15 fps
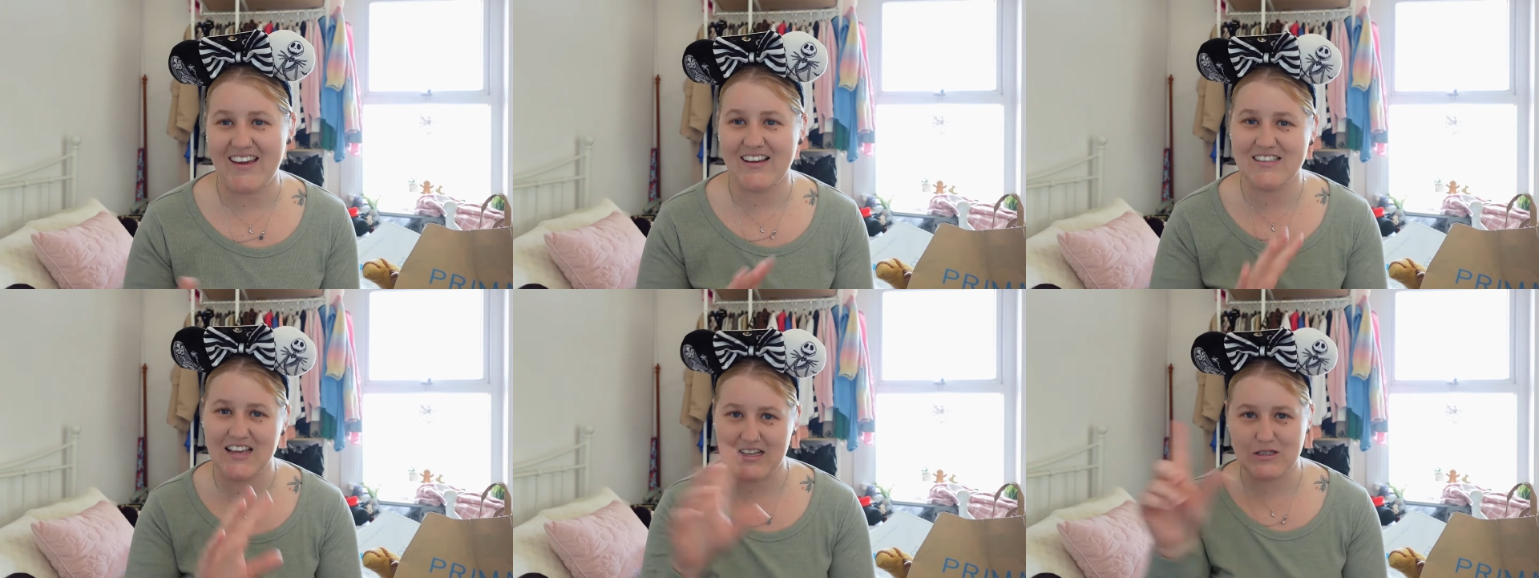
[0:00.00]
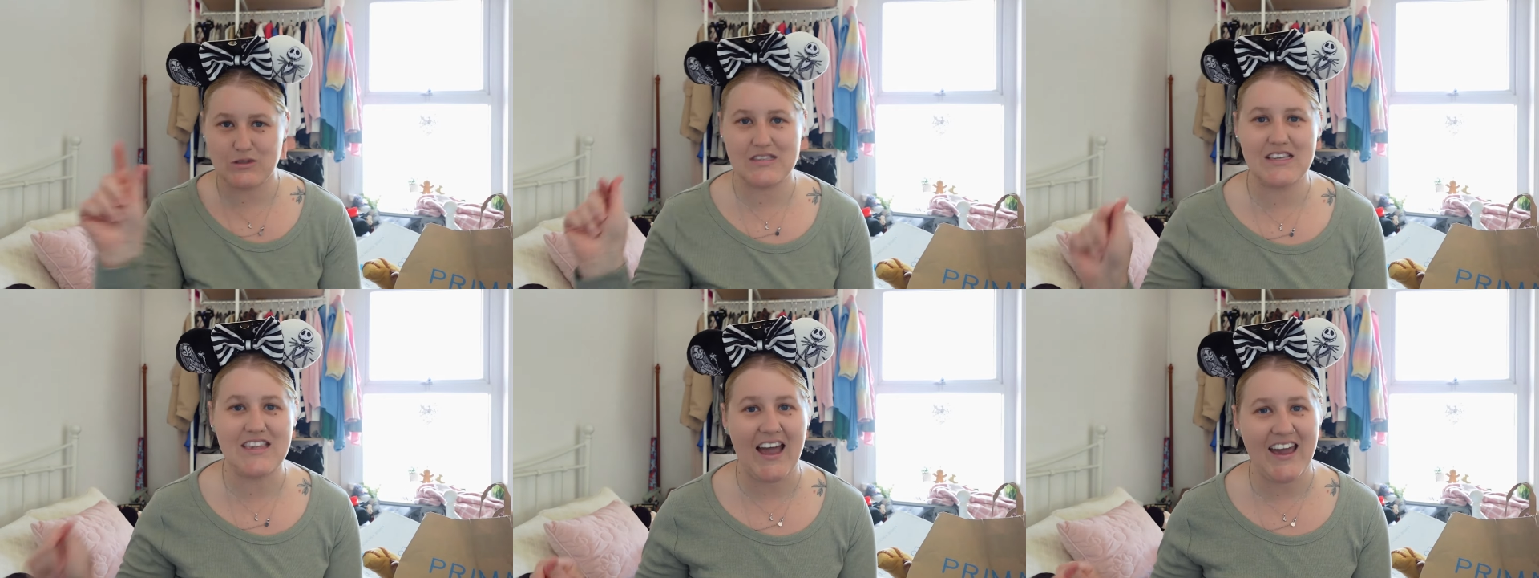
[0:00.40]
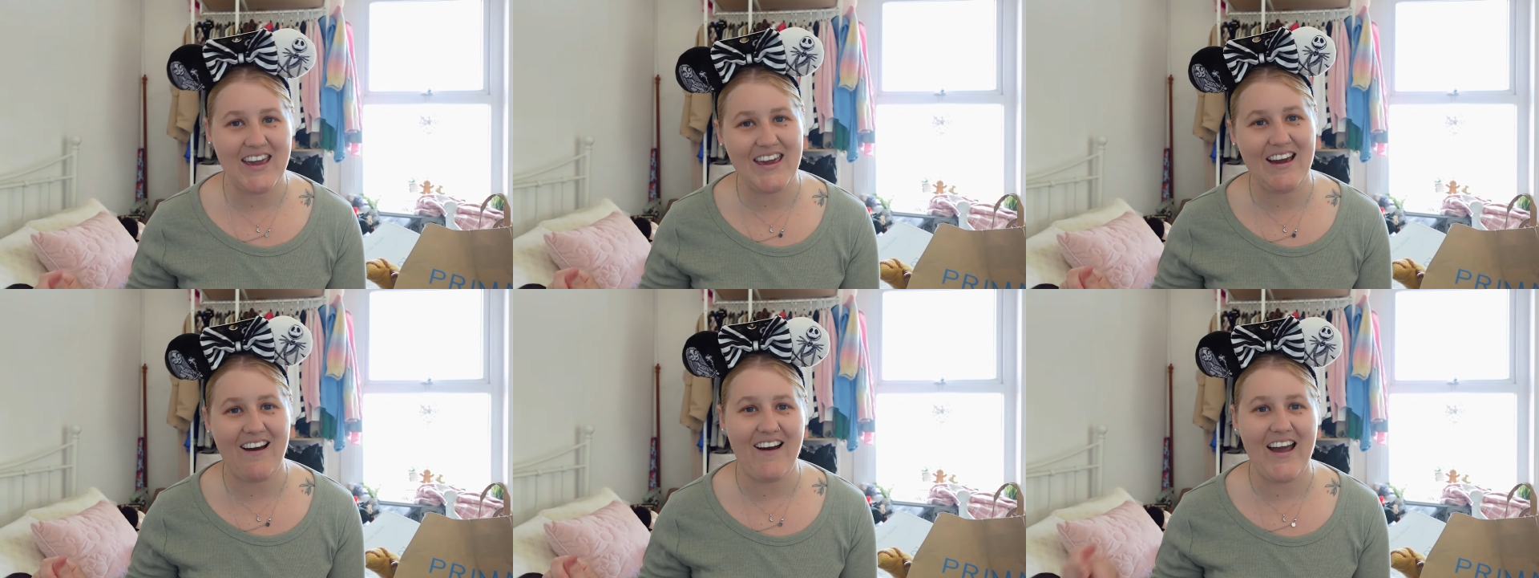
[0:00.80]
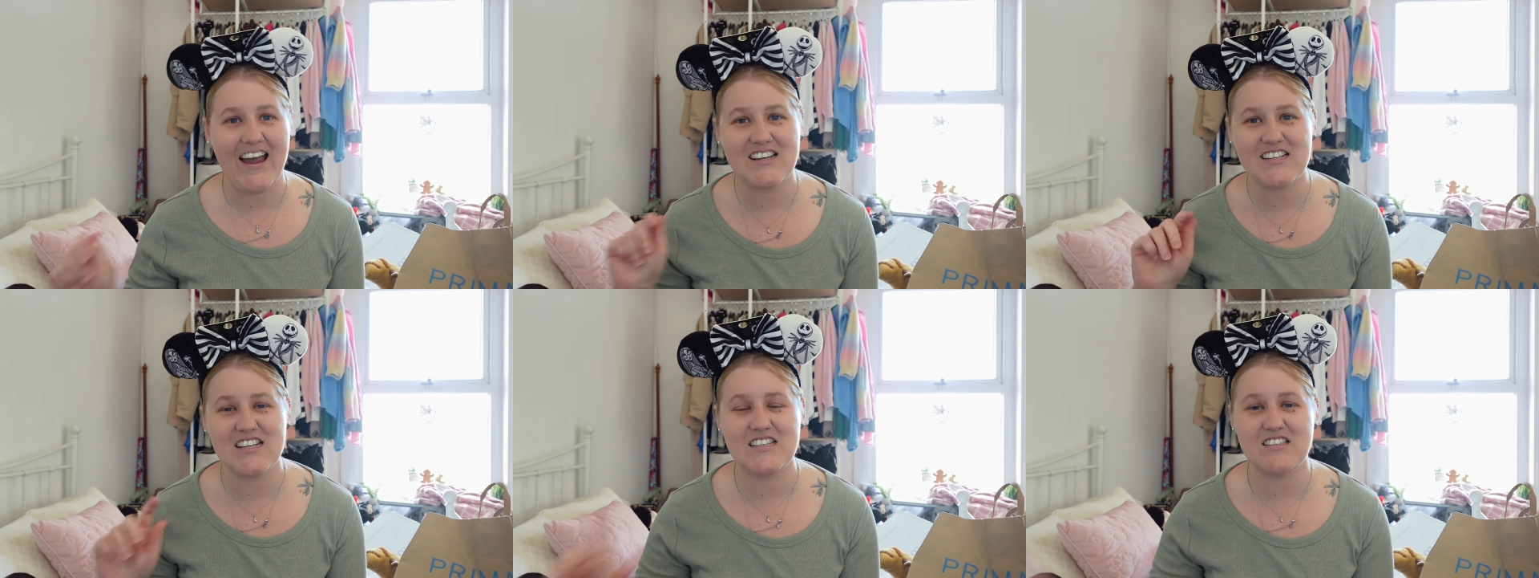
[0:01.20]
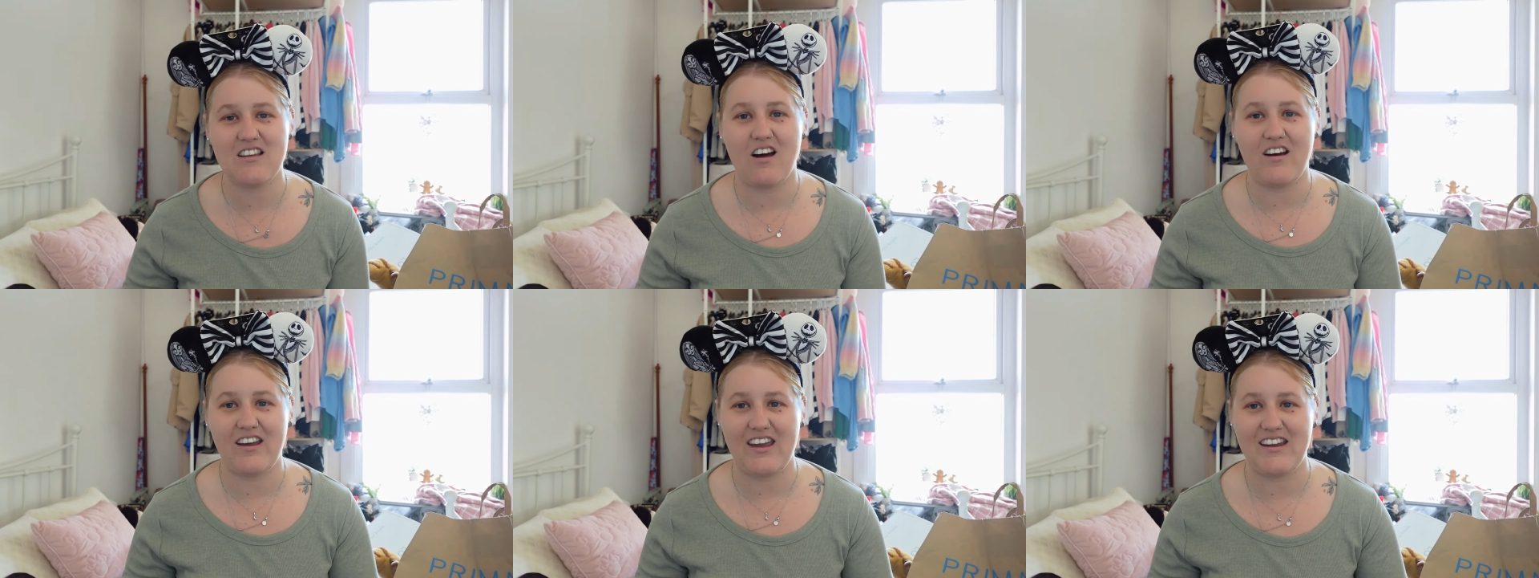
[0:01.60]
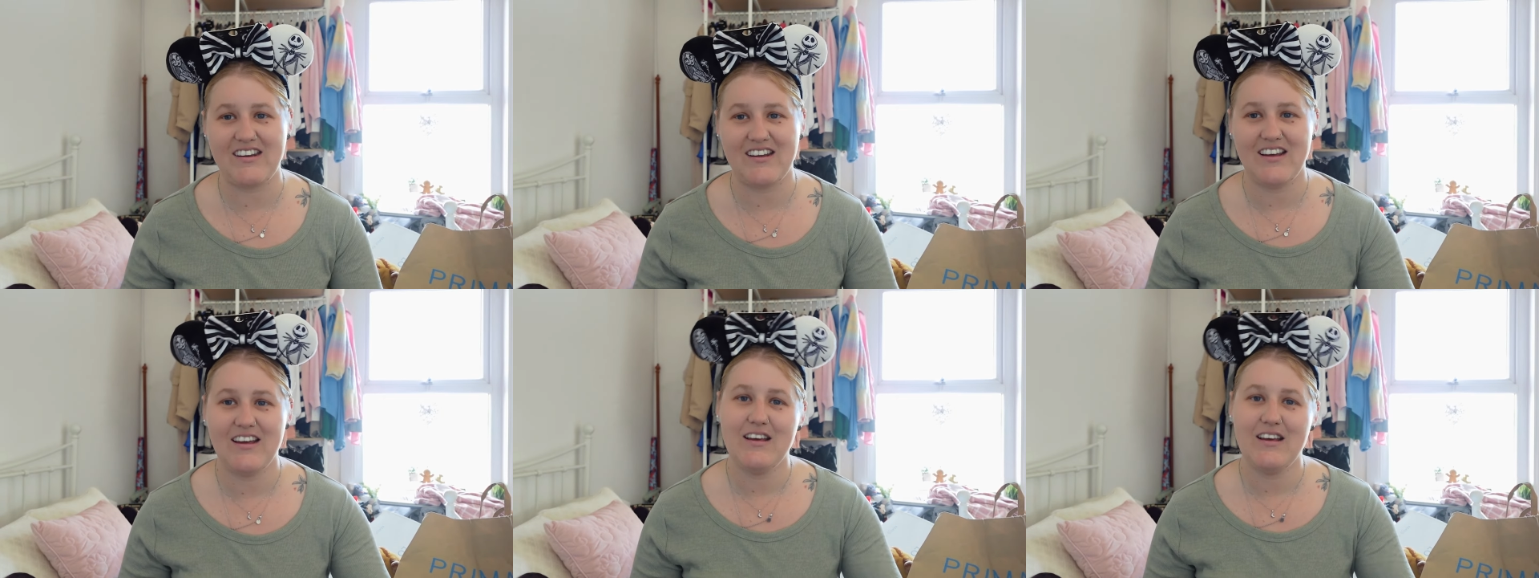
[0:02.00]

because that's the day I actually started.